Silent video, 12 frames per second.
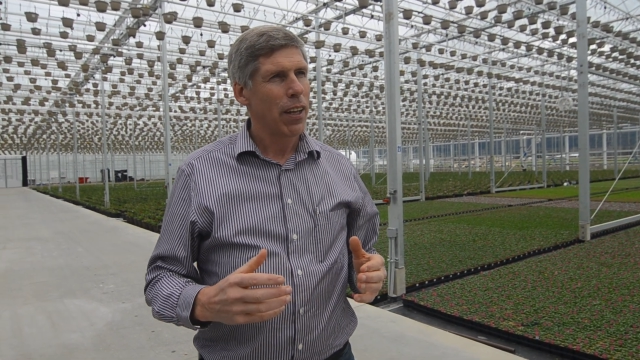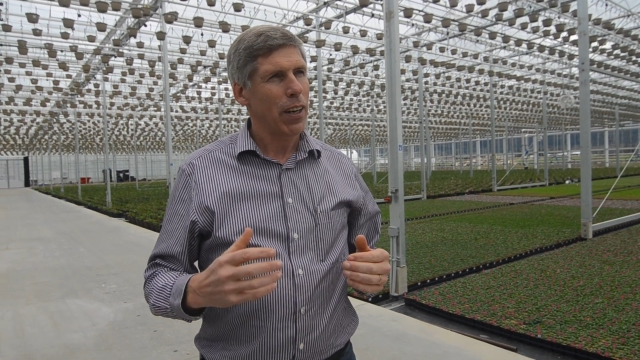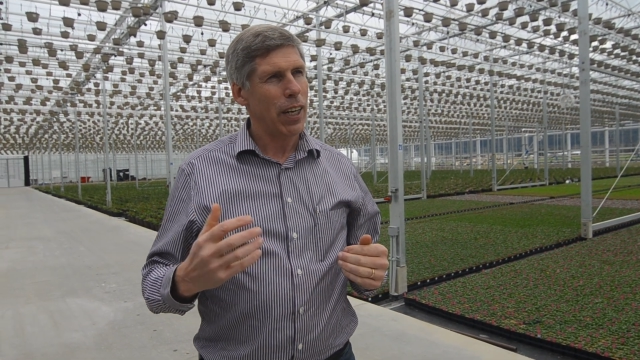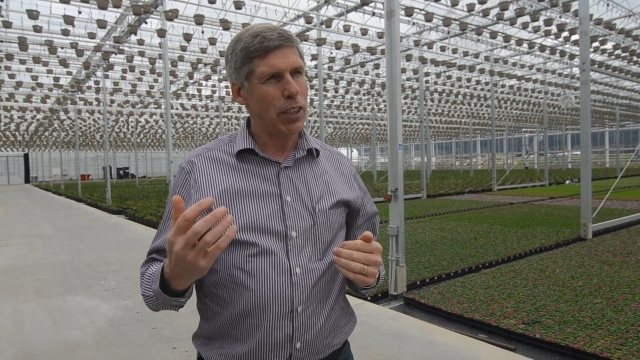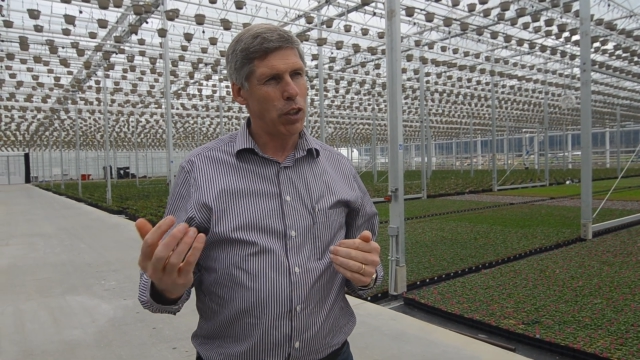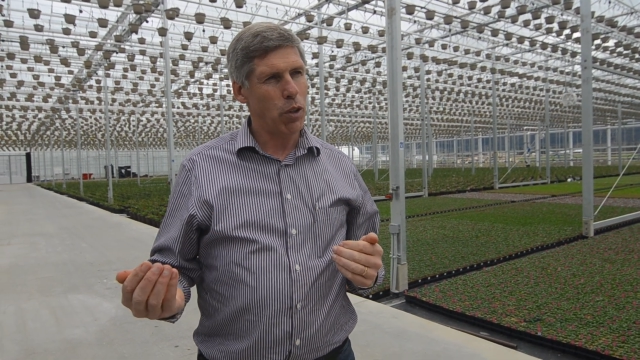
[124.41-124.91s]

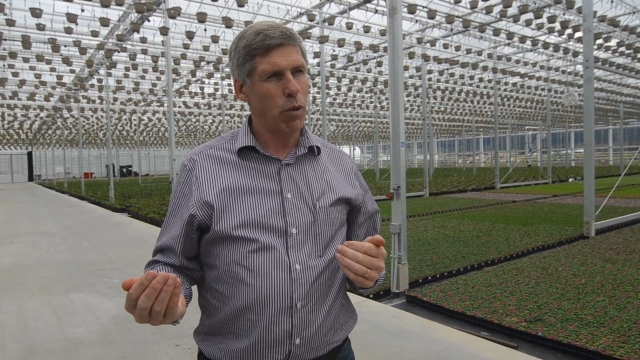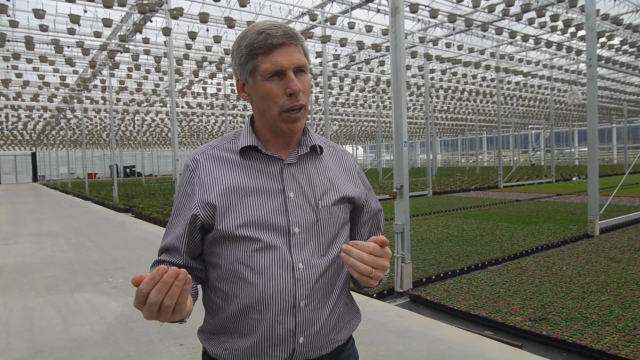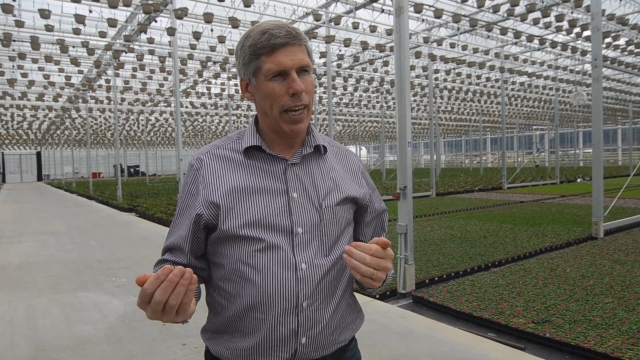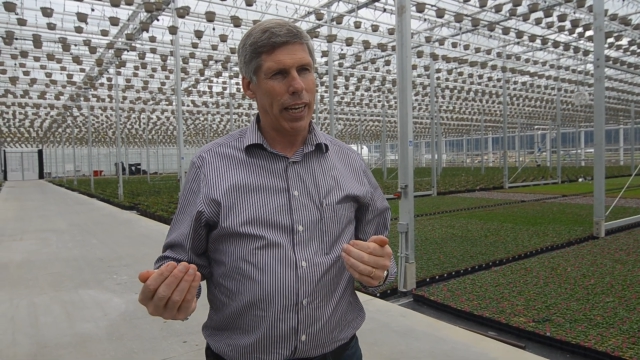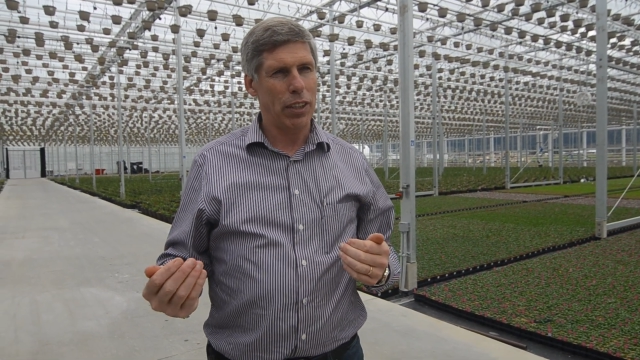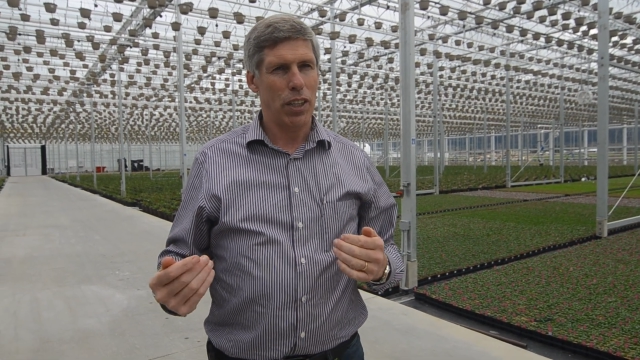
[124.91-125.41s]
let's
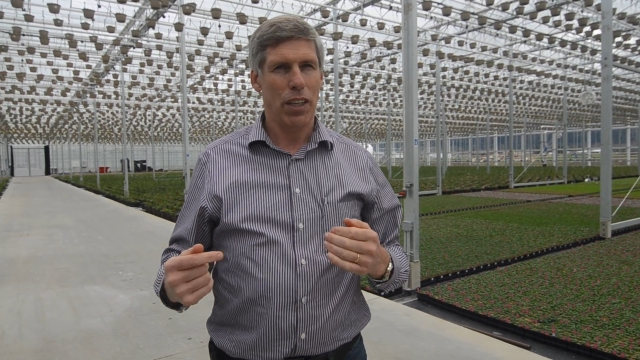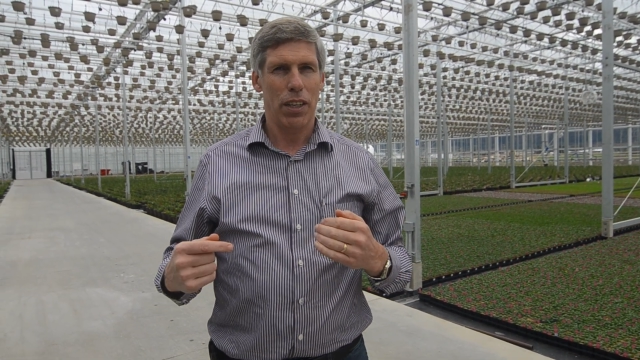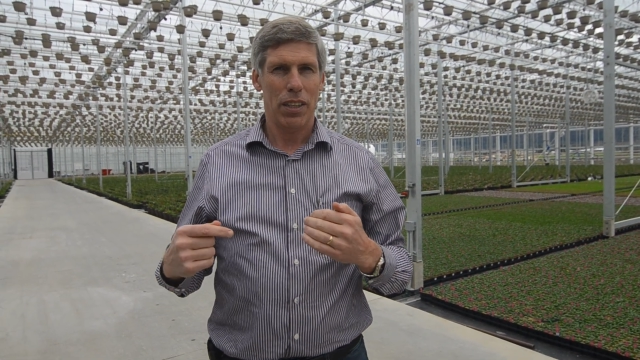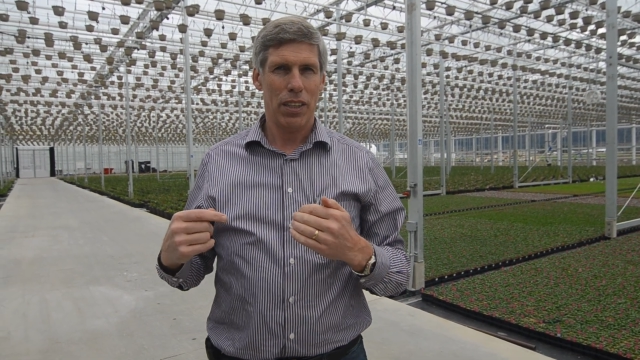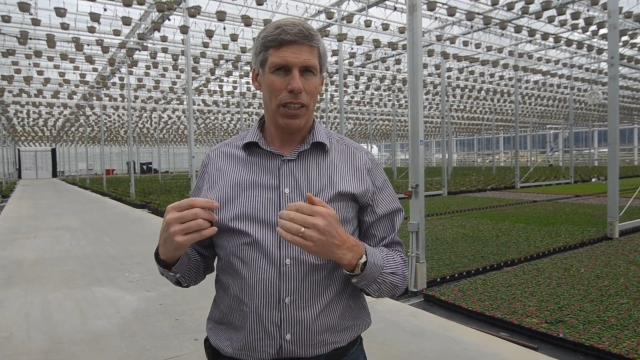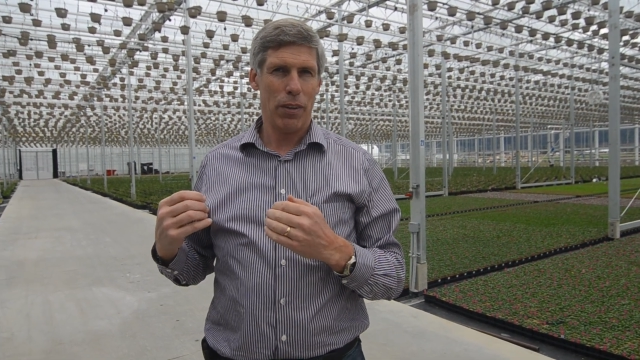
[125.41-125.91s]
utilize
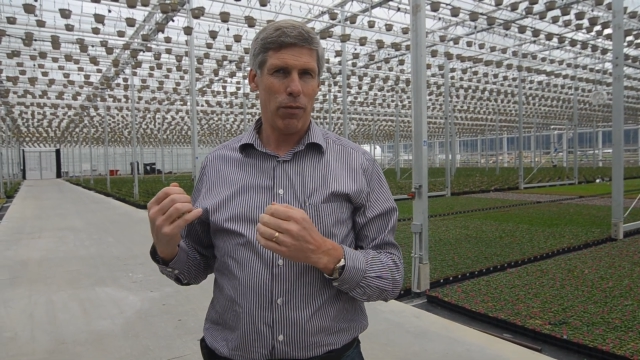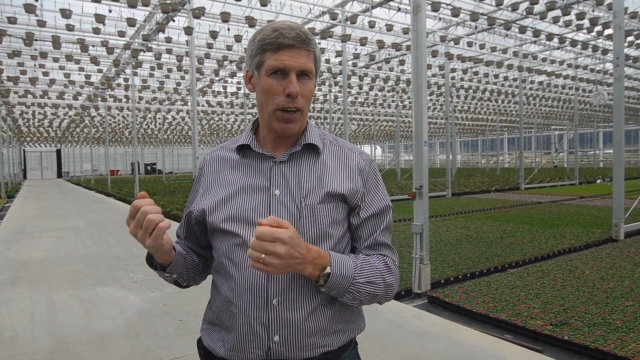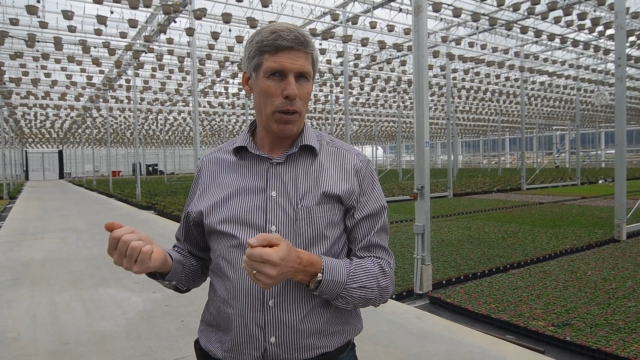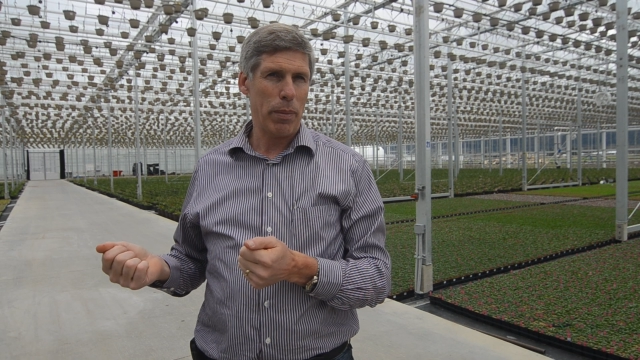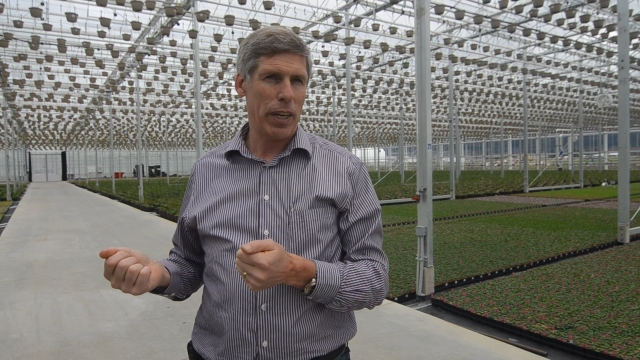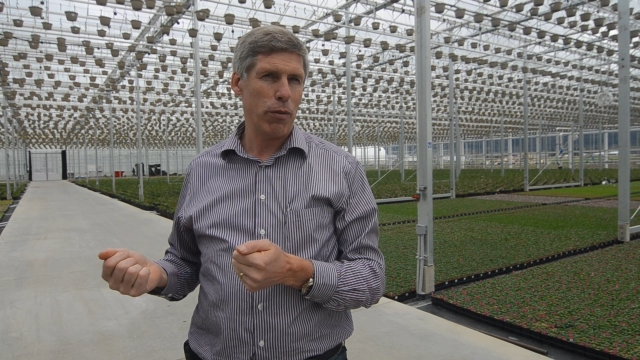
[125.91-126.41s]
the
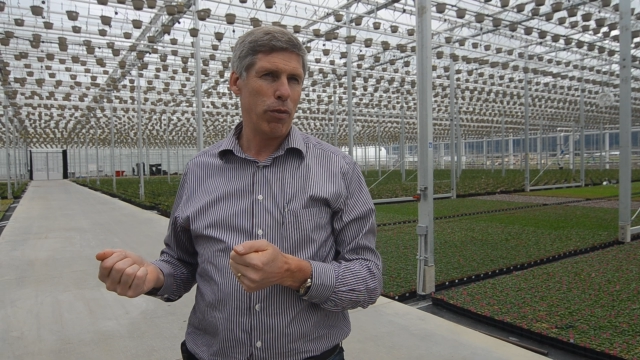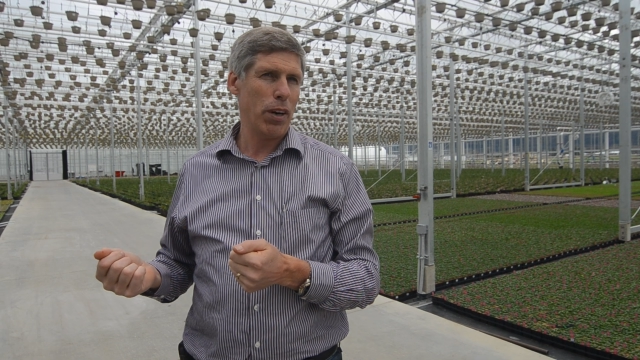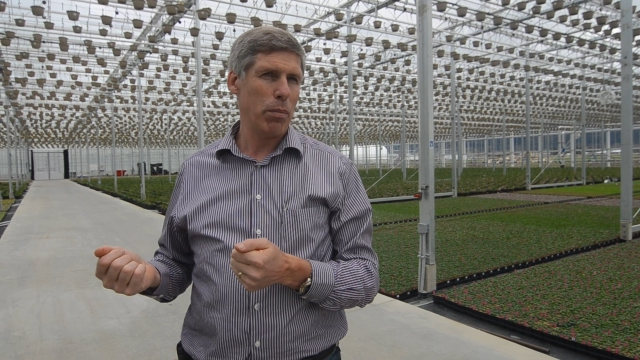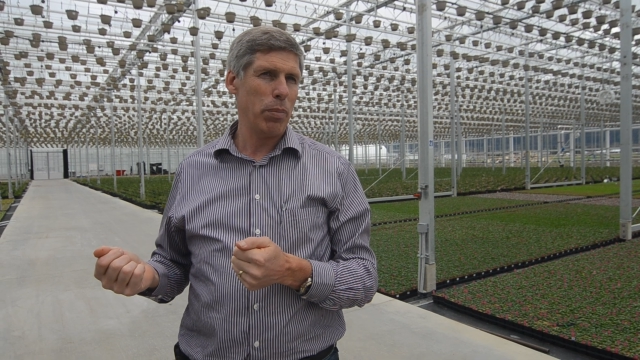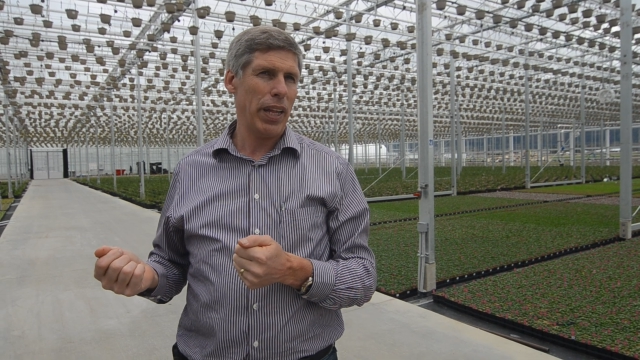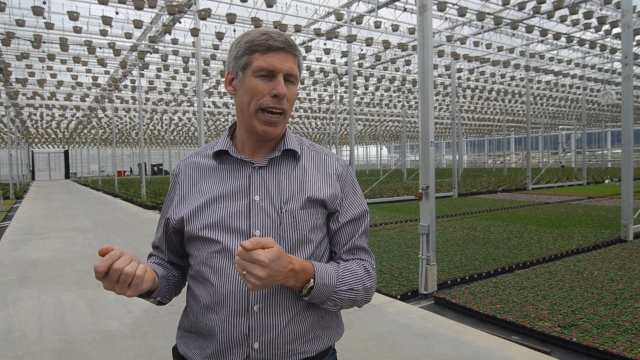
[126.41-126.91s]
environmental
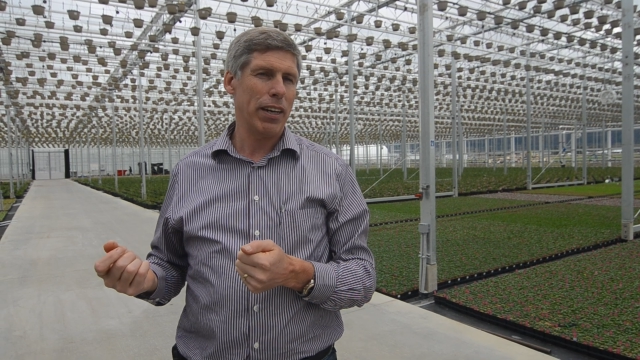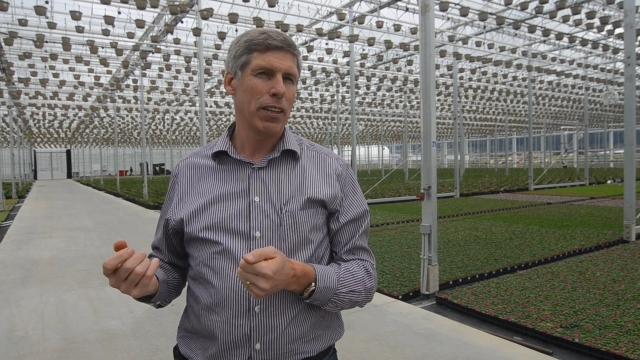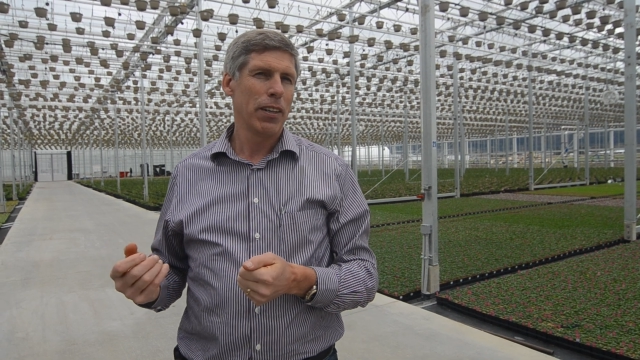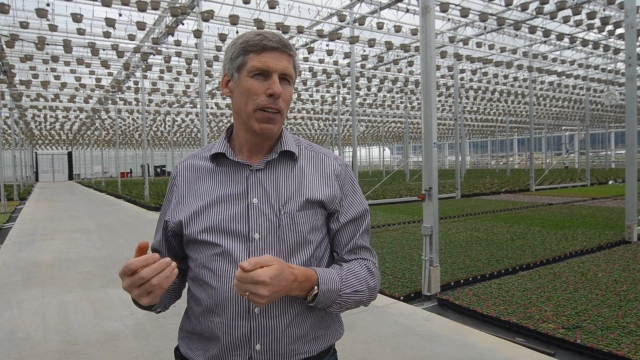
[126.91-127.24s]
farm plan